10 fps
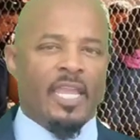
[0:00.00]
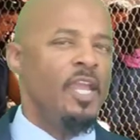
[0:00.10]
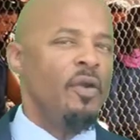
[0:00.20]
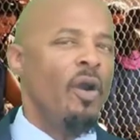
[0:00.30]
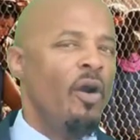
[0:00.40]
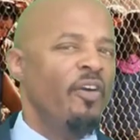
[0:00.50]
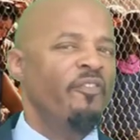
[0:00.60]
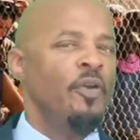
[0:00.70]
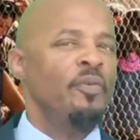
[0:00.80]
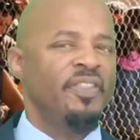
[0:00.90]
Here are a
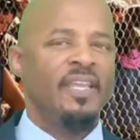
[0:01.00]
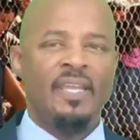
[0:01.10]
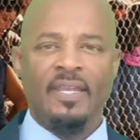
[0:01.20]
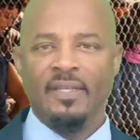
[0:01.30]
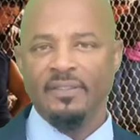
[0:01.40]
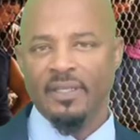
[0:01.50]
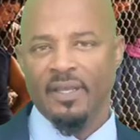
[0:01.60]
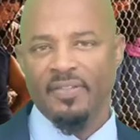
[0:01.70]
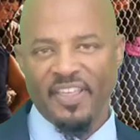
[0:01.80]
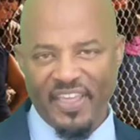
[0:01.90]
few things
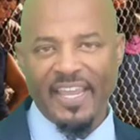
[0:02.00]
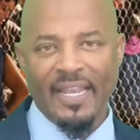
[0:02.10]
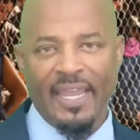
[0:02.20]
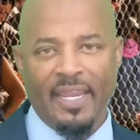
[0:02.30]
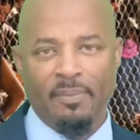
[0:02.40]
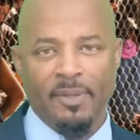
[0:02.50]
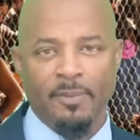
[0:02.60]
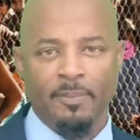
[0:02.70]
that they claim.